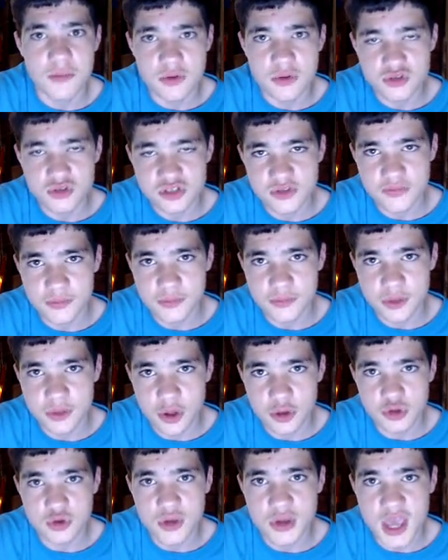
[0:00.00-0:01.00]
Most of them,
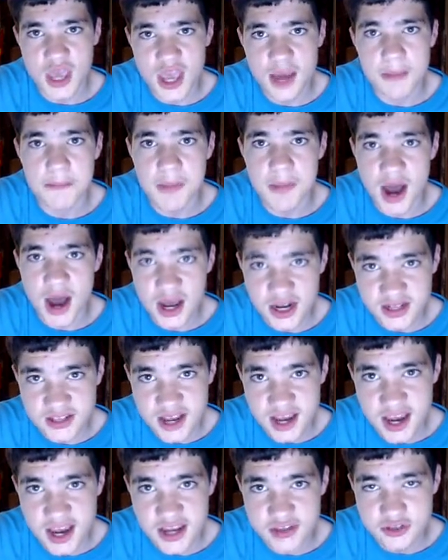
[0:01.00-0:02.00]
though, you can't
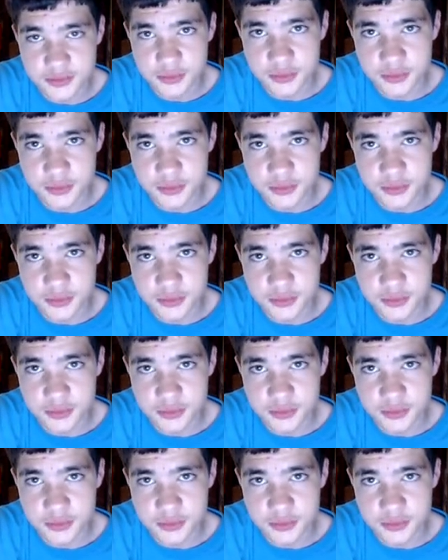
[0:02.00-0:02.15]
monetize